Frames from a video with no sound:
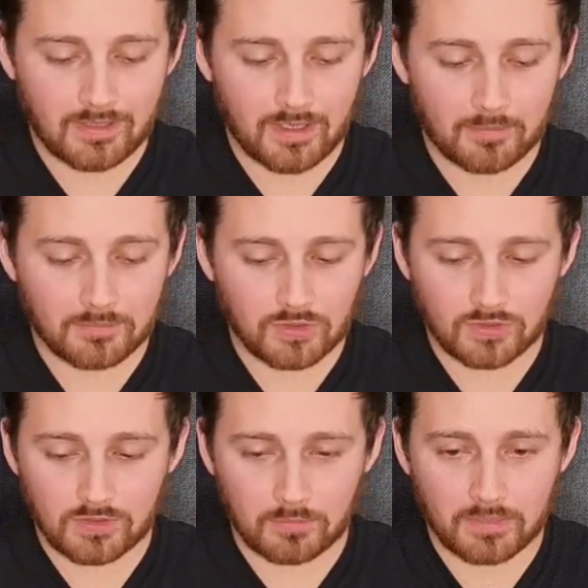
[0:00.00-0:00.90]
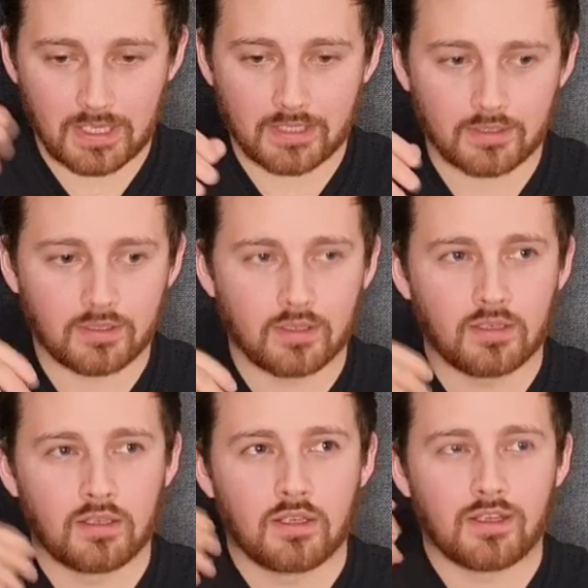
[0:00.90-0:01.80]
I'm getting
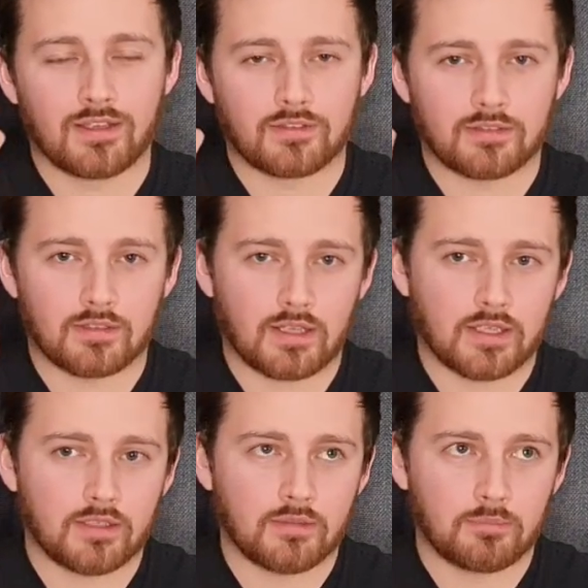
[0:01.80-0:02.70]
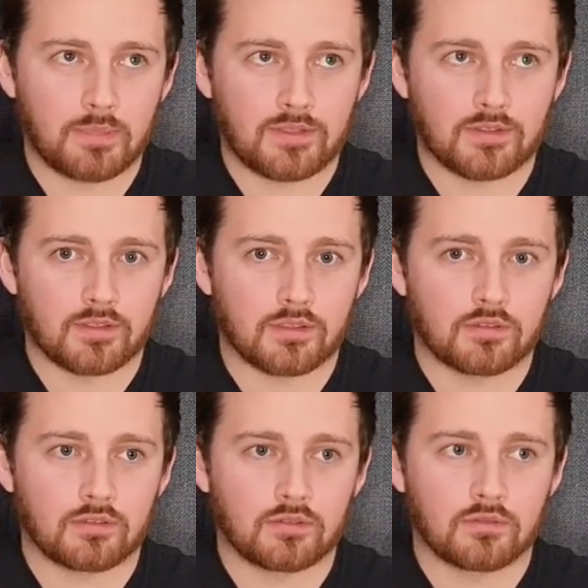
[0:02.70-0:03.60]
a slight
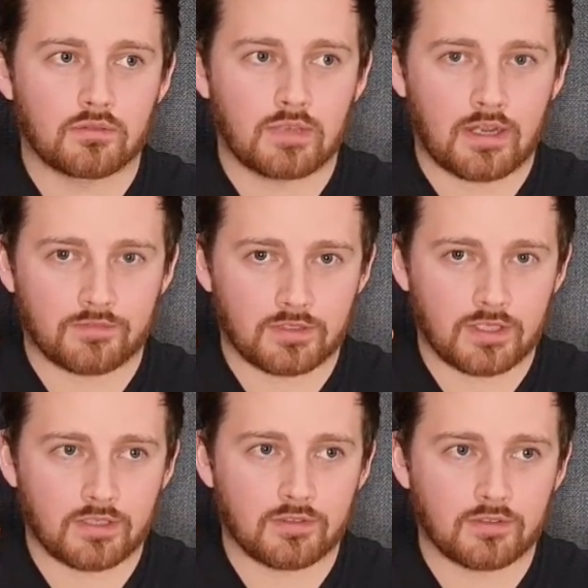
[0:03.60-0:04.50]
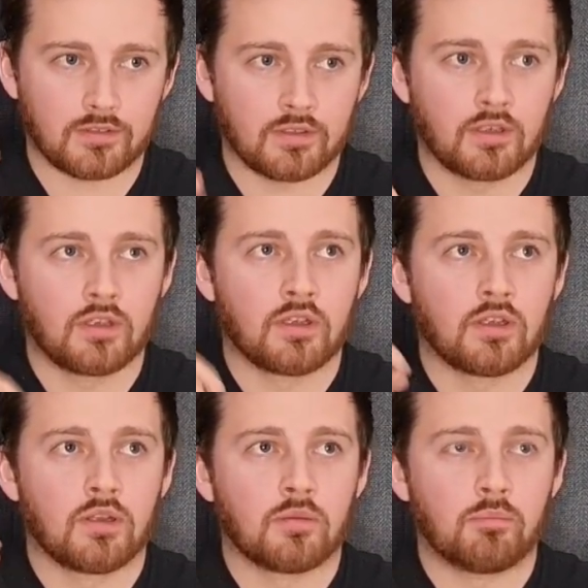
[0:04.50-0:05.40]
bitter aftertaste,
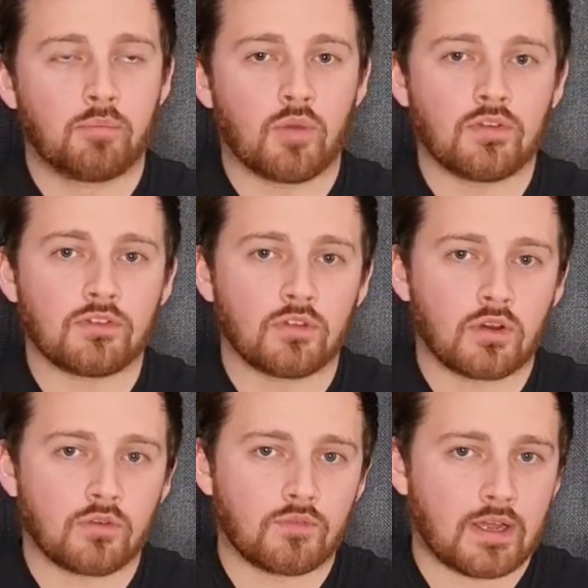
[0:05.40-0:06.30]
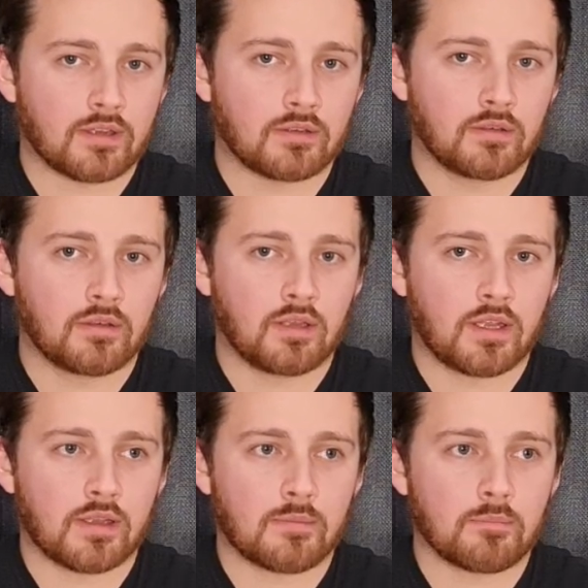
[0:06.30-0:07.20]
but there's not that
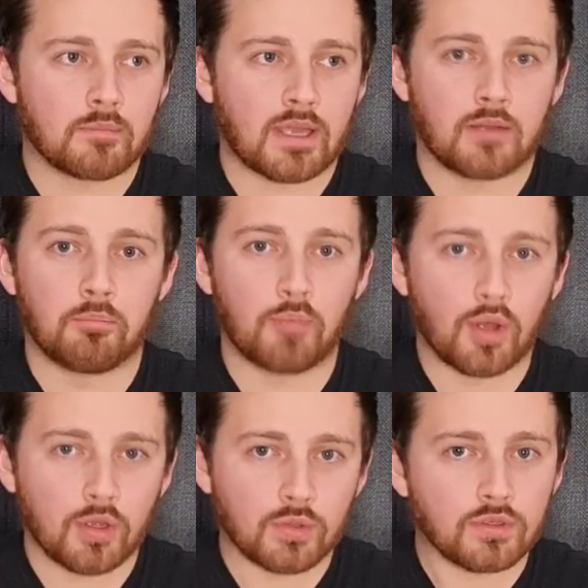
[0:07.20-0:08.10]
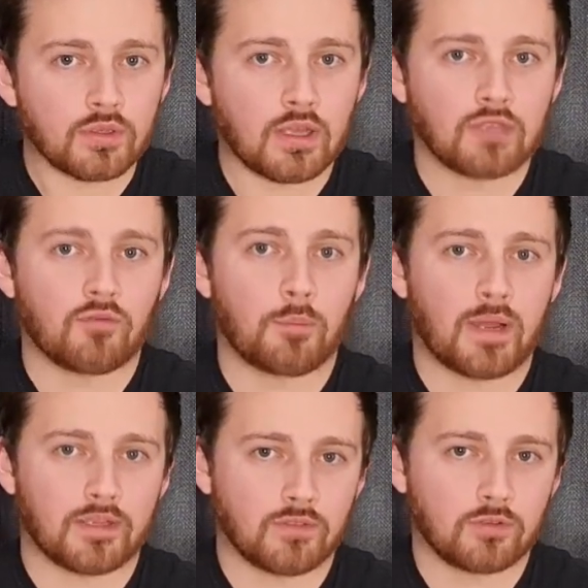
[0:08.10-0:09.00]
kind of burn at the
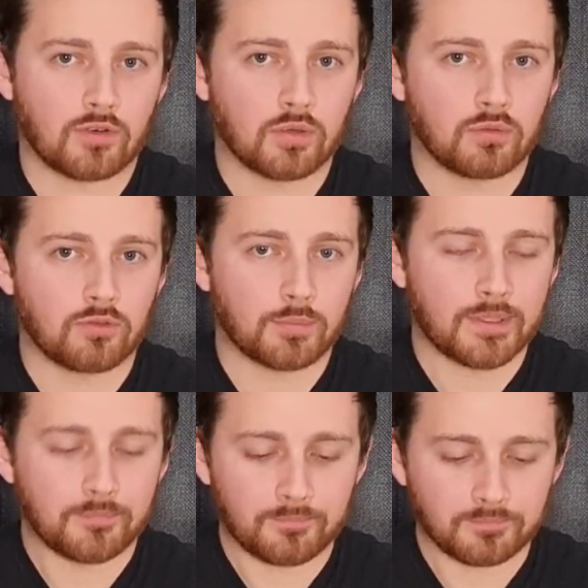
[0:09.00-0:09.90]
back of your throat from it,